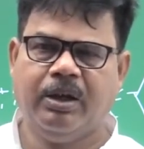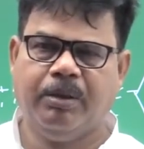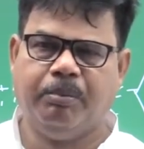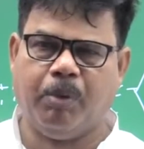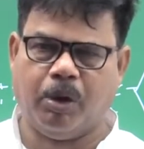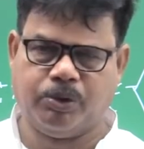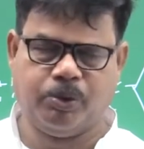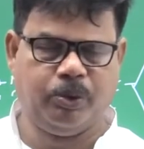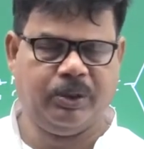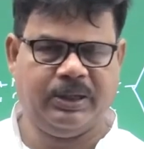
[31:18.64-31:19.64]

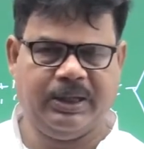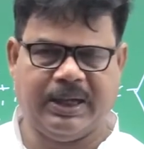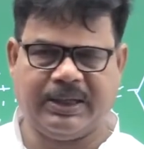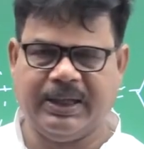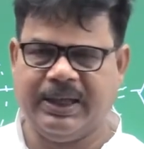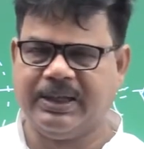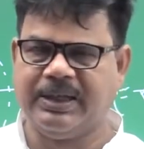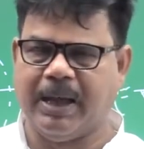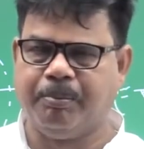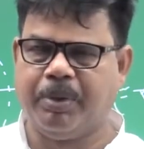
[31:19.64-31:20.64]
monsoon. They are the
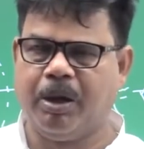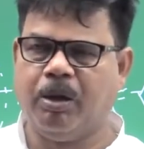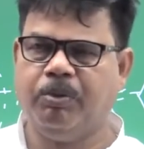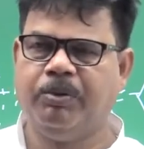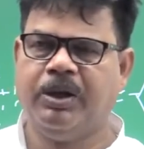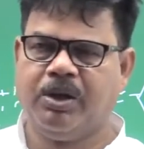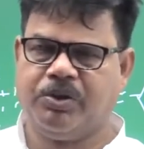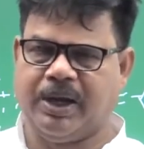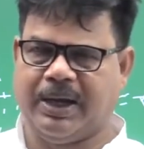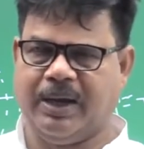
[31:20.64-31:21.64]
example of
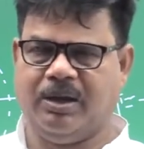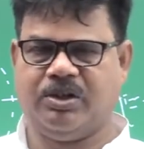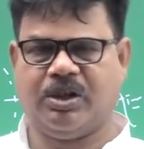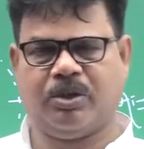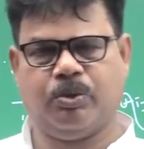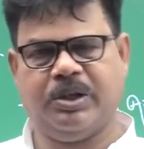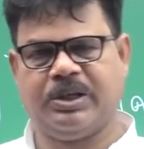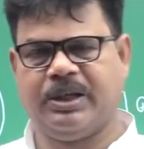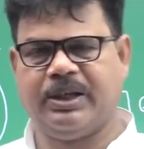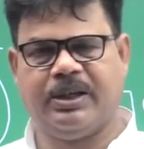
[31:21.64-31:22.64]
secondary
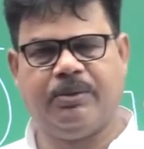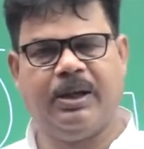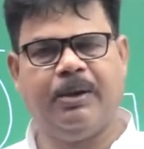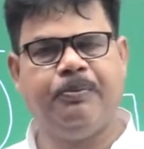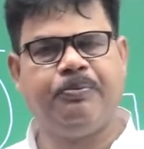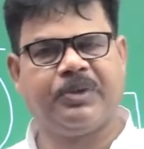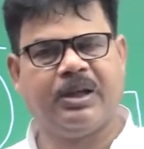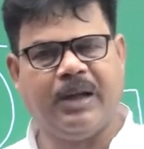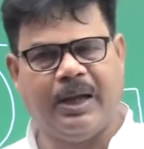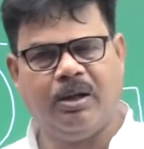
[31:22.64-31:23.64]
circulation. Getting well?
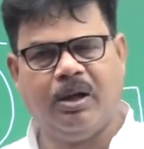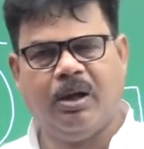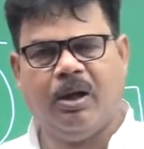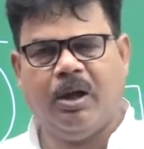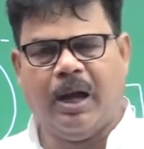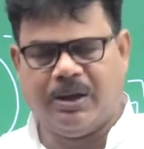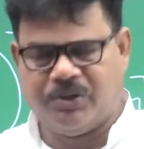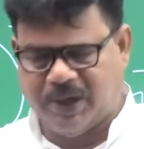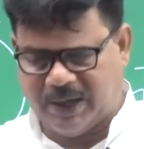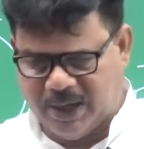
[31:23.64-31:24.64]
Right? And
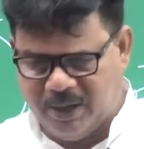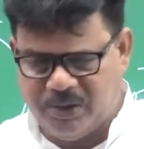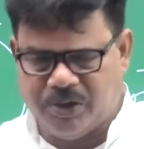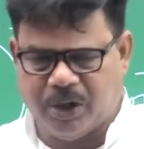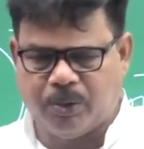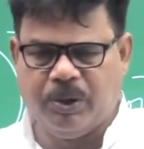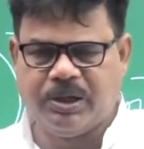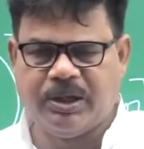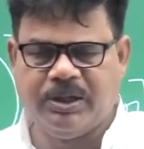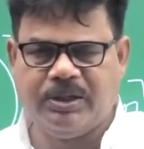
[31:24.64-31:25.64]
secondary
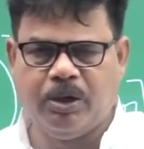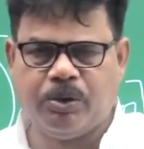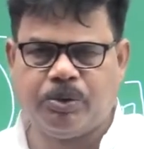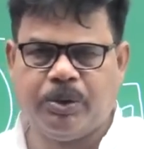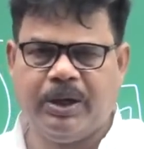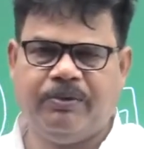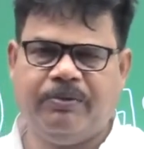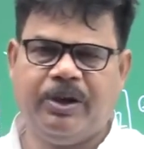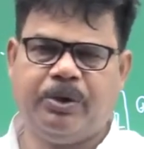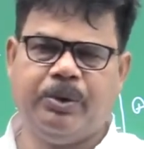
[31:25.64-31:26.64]
circulation is also
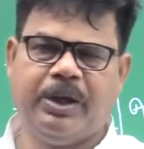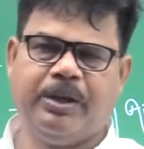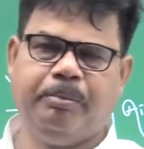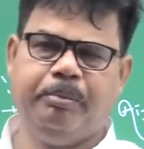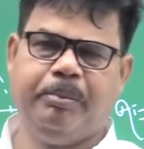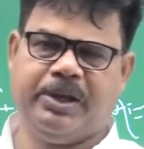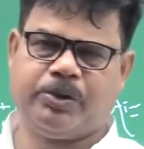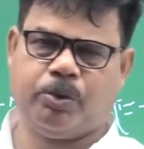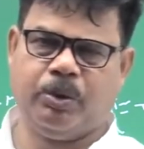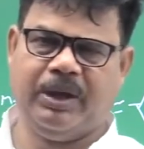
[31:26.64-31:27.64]
referred to as
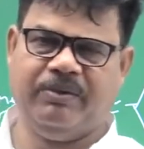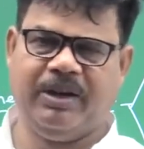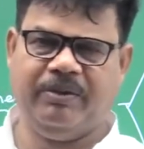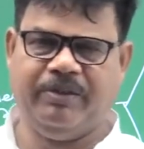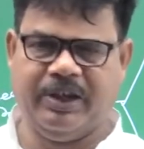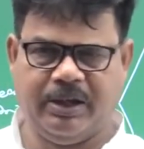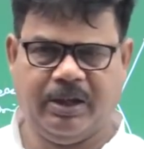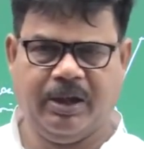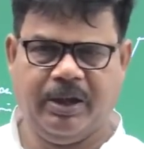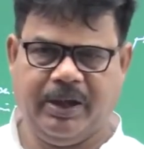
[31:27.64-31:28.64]
meso-level wind,
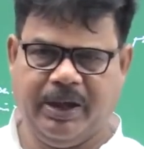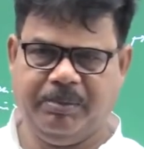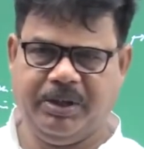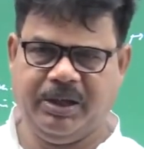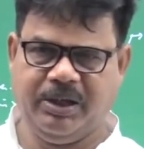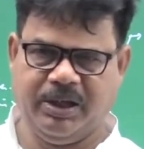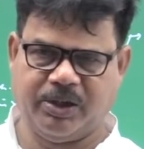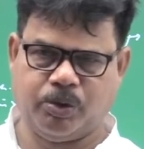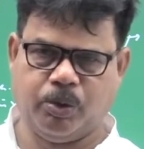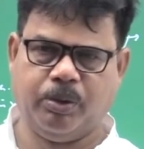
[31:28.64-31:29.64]

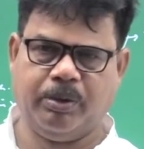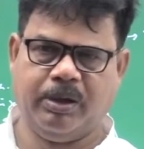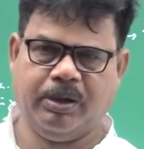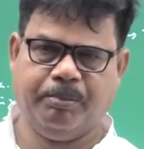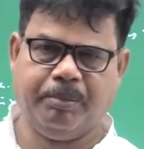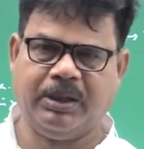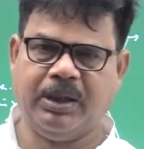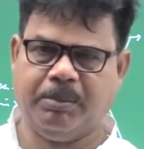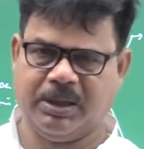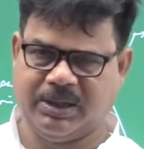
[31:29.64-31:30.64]
MESO,
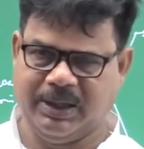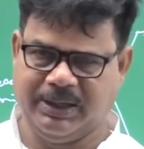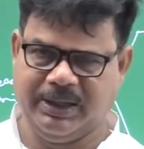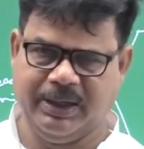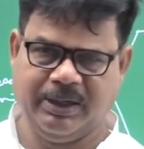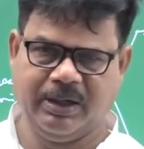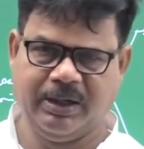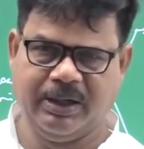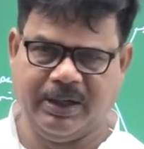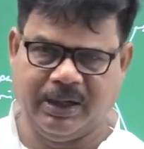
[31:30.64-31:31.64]
Madhyamastariya.
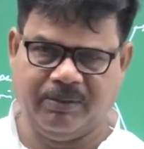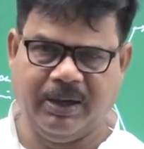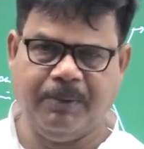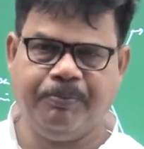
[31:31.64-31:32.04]
Getting well?